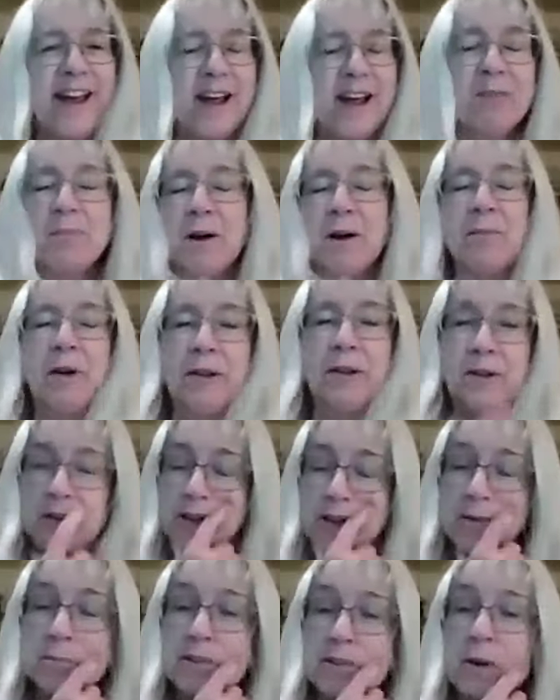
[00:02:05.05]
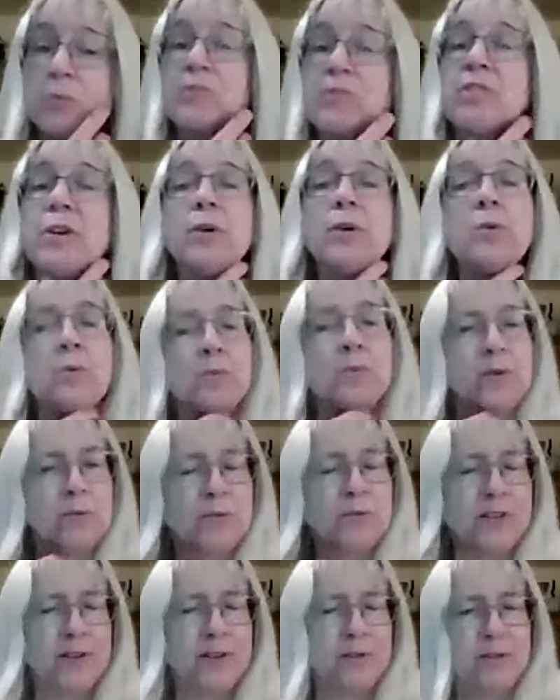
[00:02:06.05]
And my mother claims I was 2
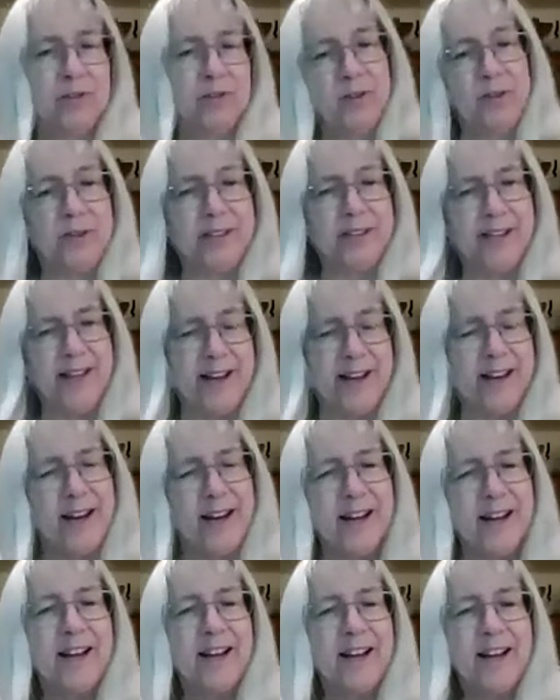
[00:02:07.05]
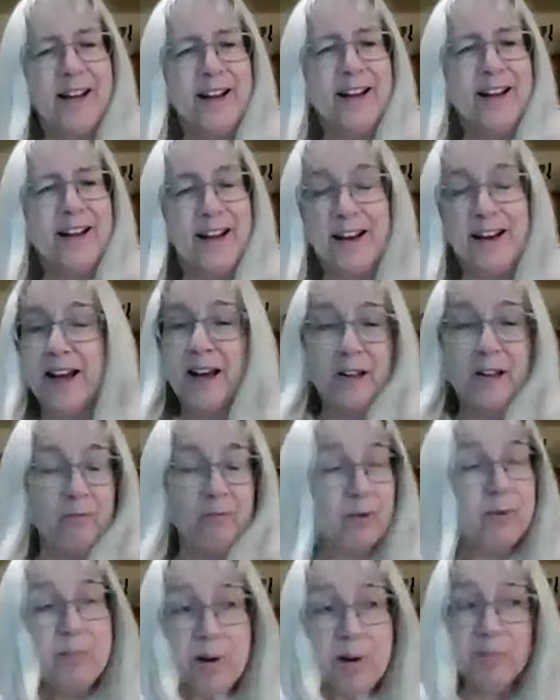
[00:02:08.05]
when I was doing that. And I
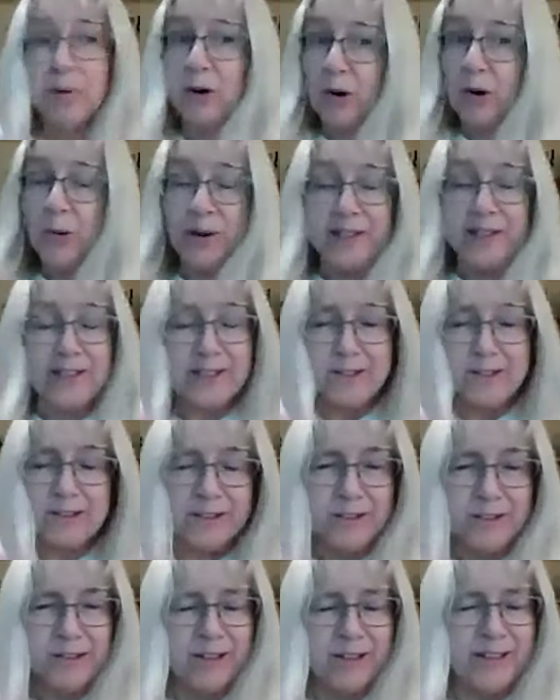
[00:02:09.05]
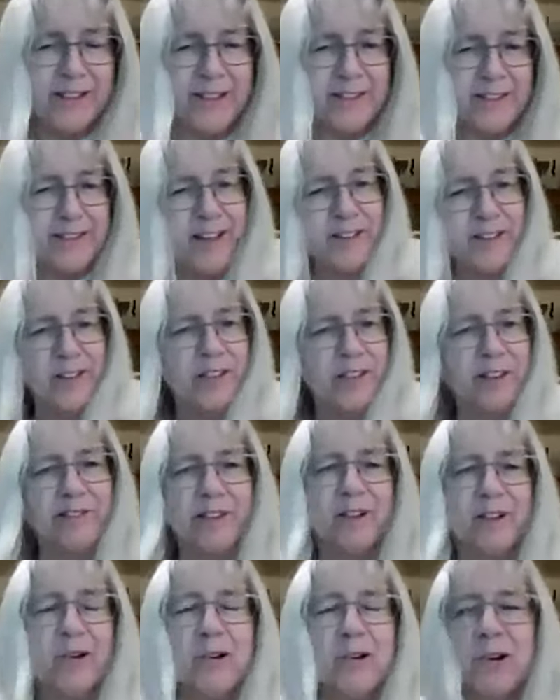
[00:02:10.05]
remember quite clearly trying to get that
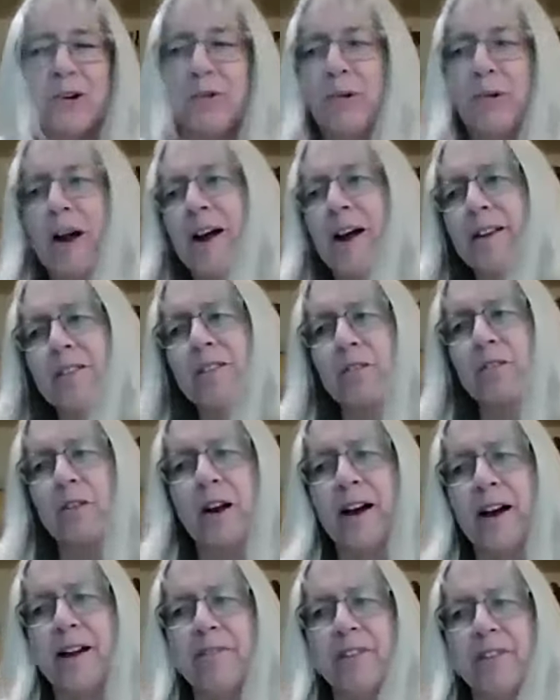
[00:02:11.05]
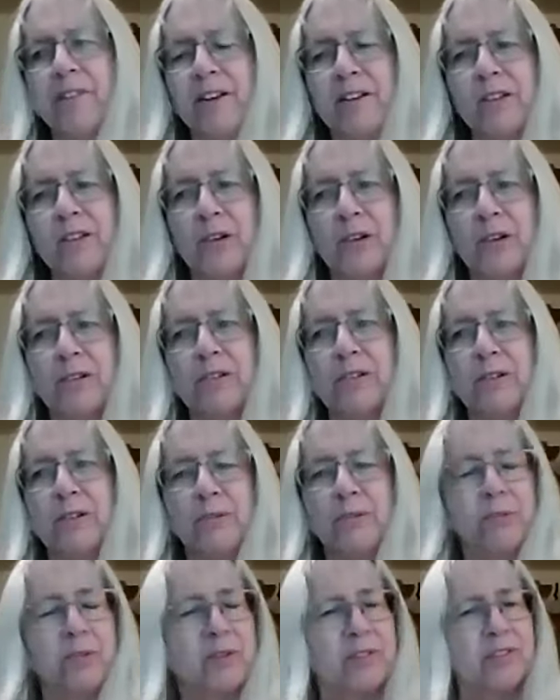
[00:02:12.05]
Chevy logo right. So I have an uncle who
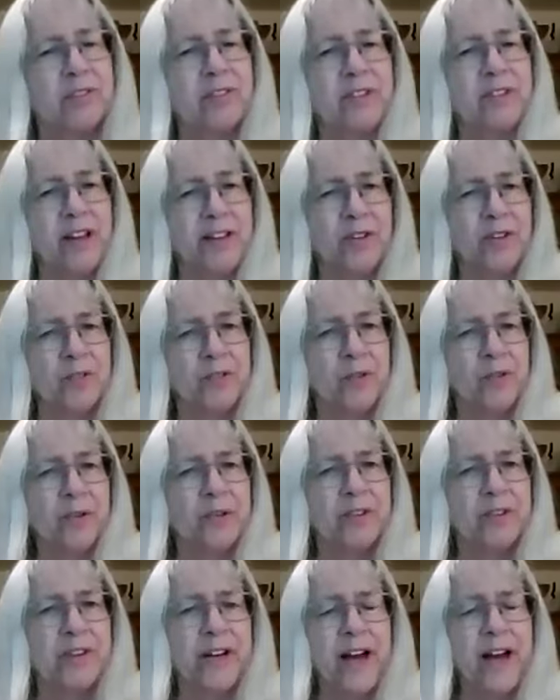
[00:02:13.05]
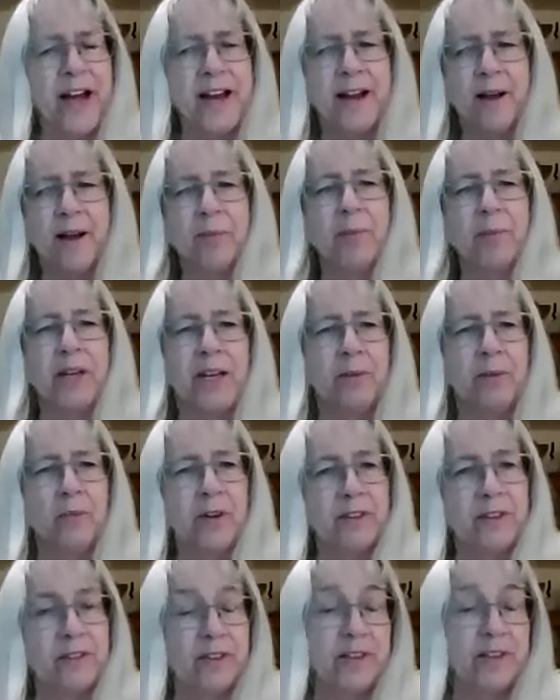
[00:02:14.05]
was 10 years older than I am. He
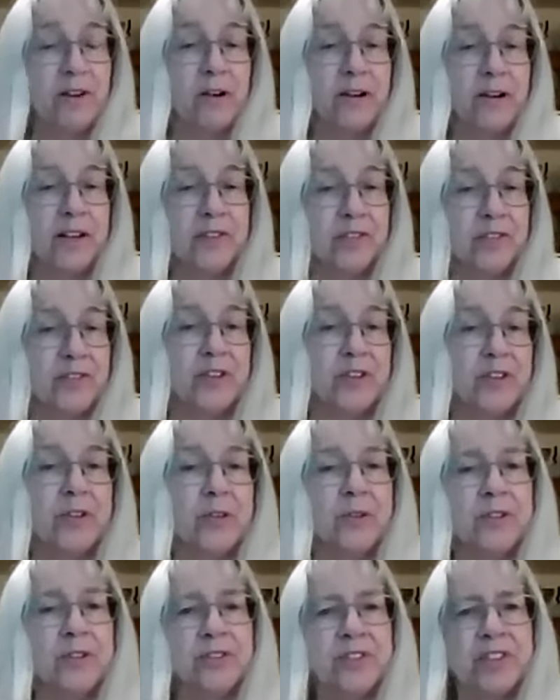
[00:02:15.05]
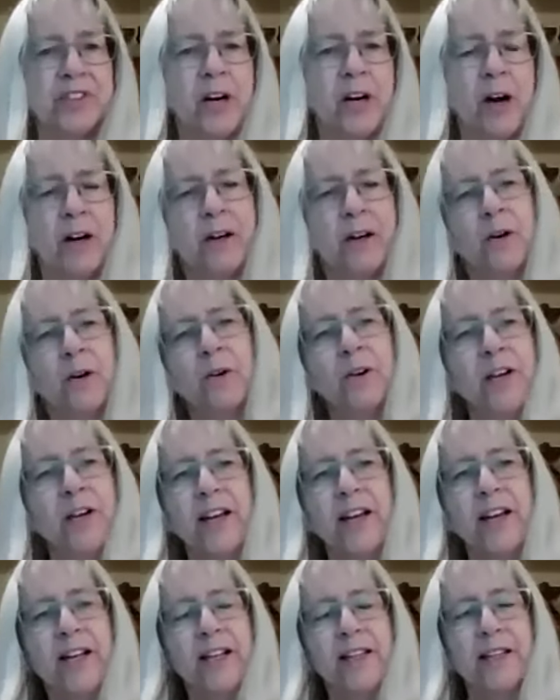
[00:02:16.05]
went to the Art Institute of Chicago,
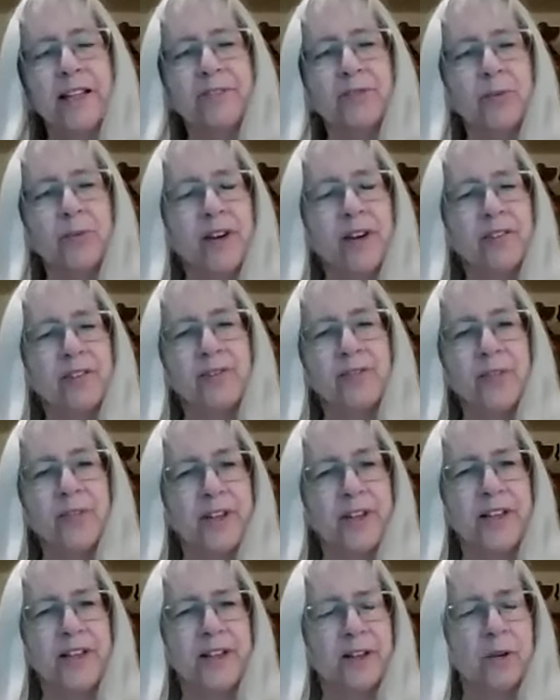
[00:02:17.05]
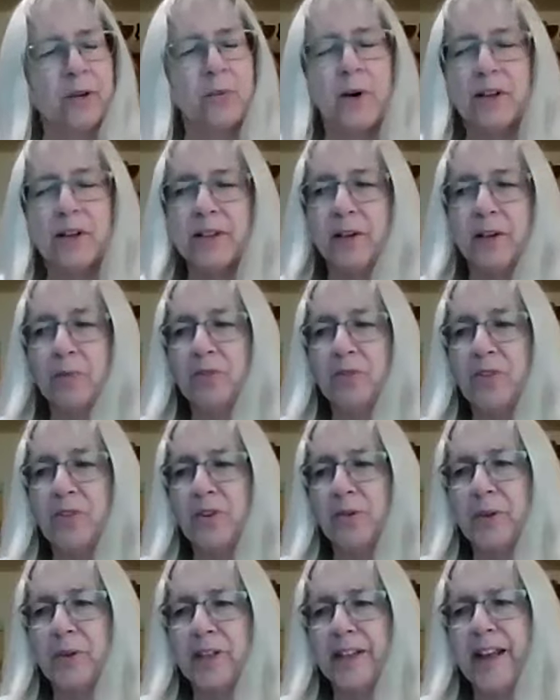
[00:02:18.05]
lived with us for a year while he was
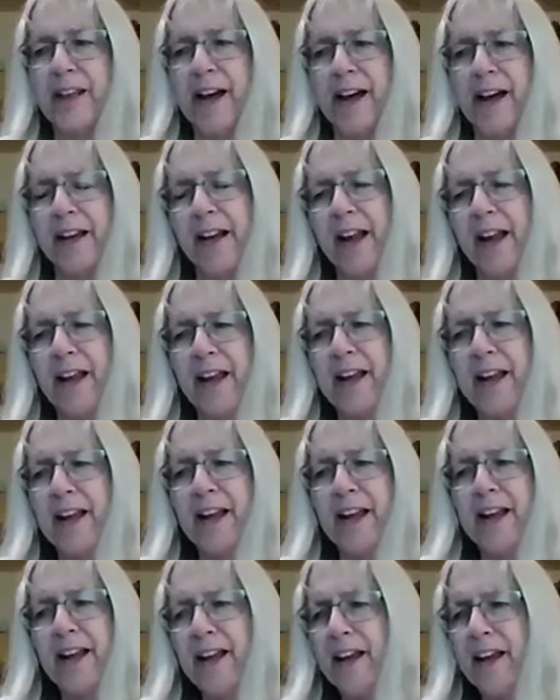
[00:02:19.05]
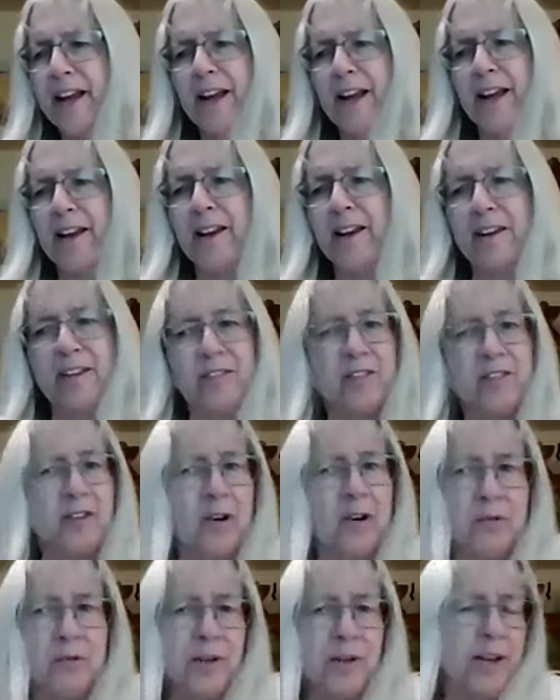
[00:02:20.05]
doing that. And
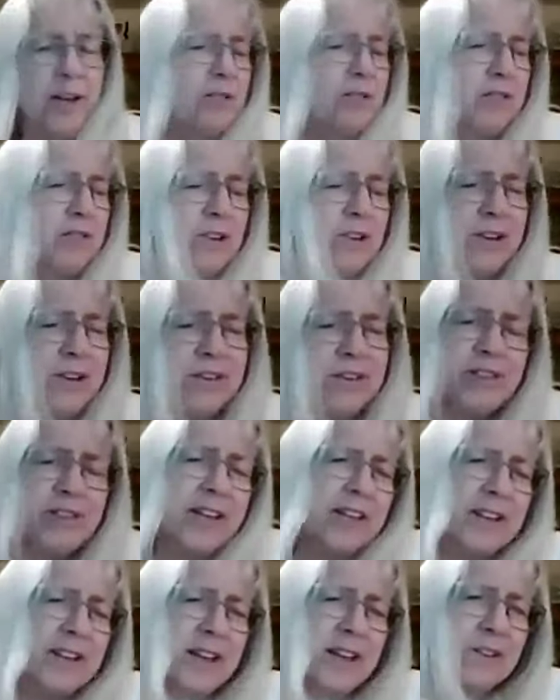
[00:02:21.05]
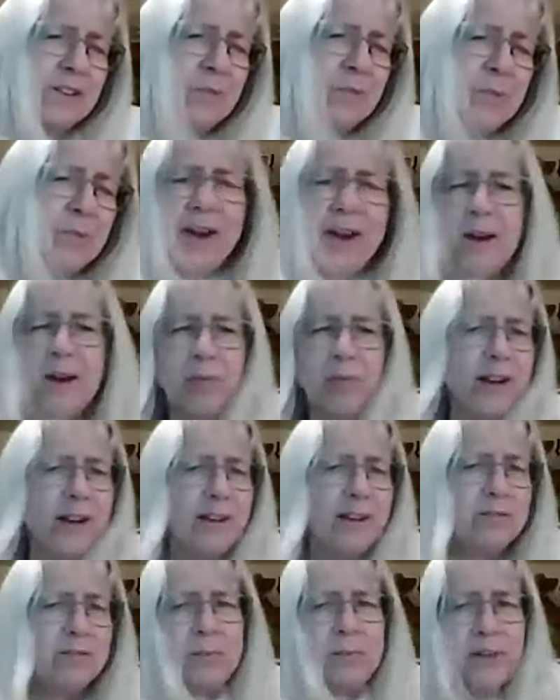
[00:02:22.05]
so he was an artist, he led the way, but
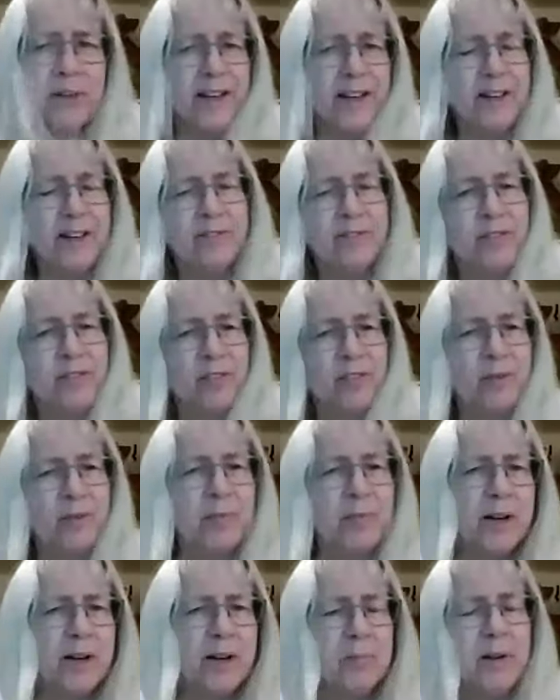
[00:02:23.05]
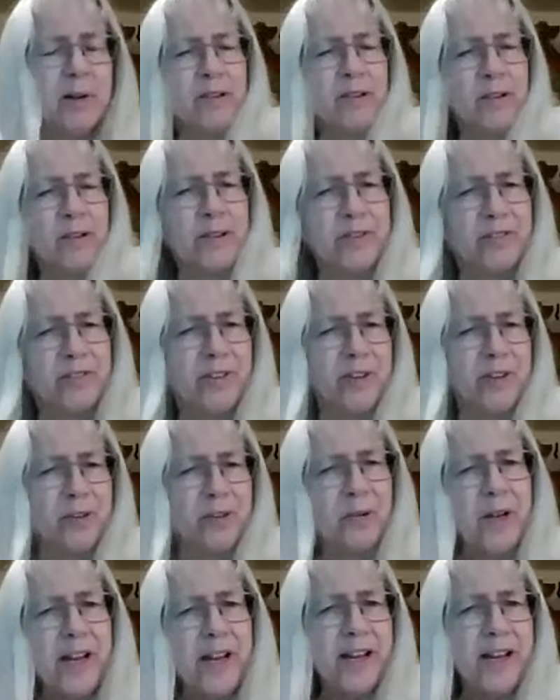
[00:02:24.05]
everybody kind of assumed I'd be an artist
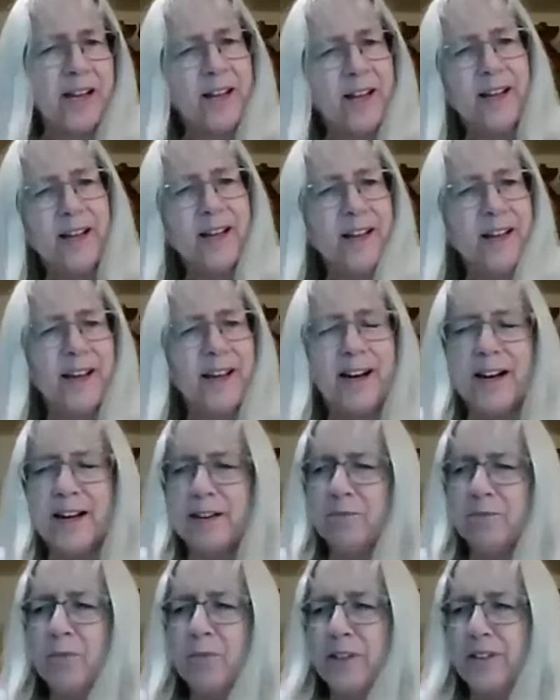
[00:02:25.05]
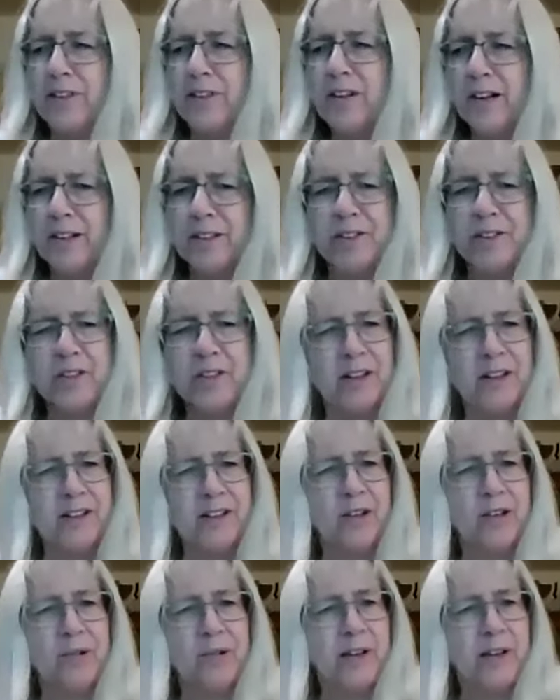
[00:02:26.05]
too. I went to college, got a
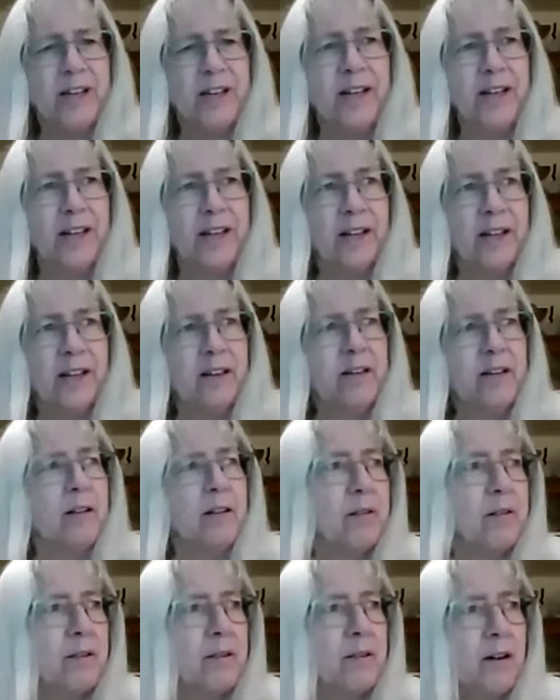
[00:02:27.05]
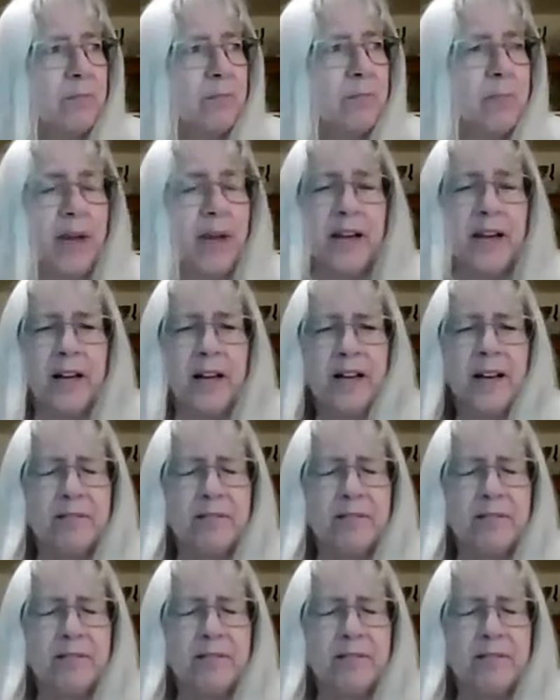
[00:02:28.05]
degree in painting.